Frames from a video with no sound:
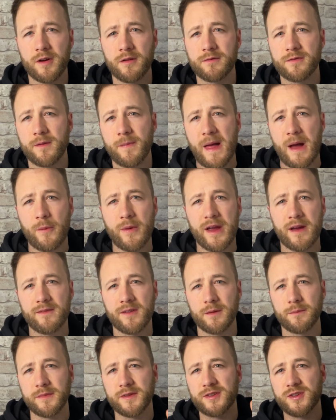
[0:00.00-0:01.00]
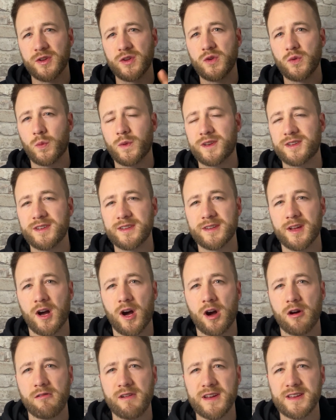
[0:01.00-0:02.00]
on from that, we have number 2, which is
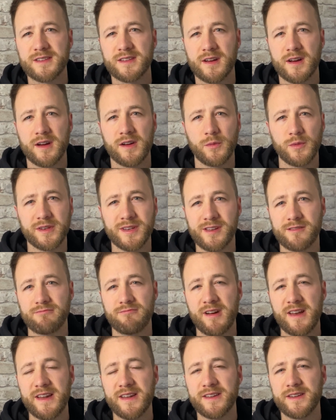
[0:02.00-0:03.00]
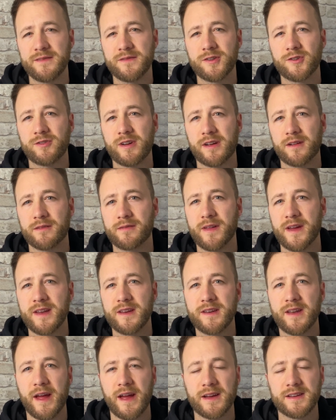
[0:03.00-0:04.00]
RSI, which is Relative Strength
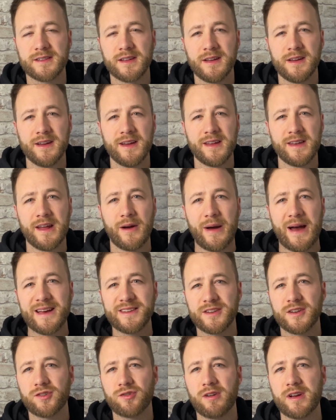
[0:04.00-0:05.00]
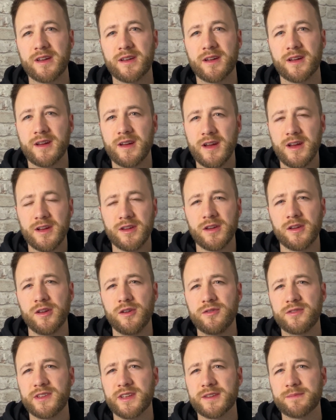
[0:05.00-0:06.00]
Index. Now as a trader, you
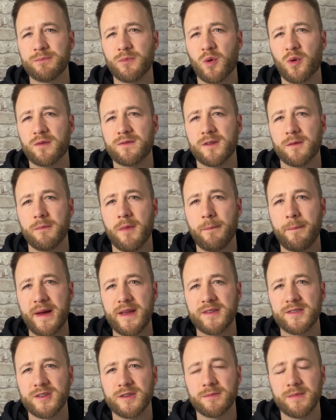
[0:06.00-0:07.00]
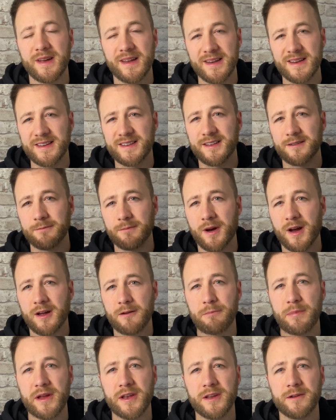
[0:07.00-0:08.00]
use this more for momentum, at least in my
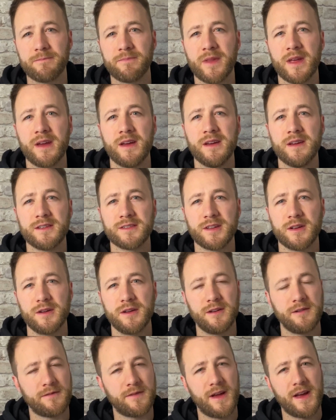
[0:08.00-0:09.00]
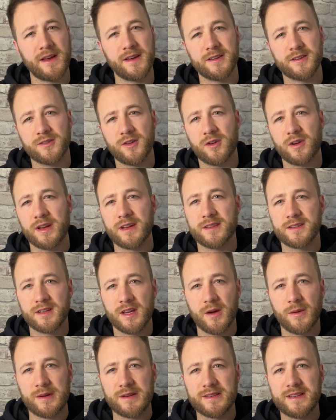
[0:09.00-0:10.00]
opinion. So if a stock is
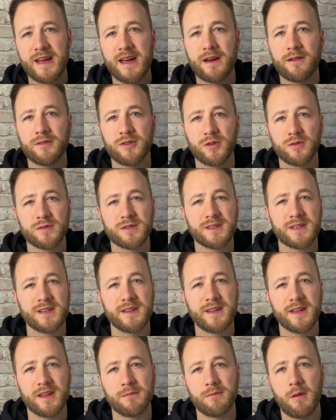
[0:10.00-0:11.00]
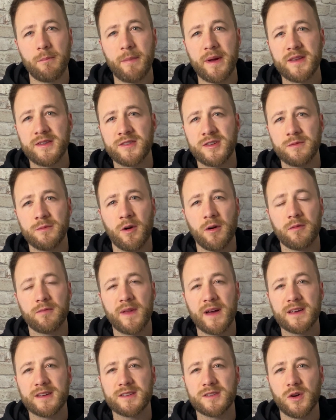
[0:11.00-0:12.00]
going down, you'll see that the momentum of
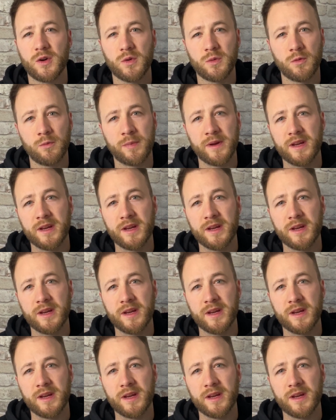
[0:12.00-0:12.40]
that stock will be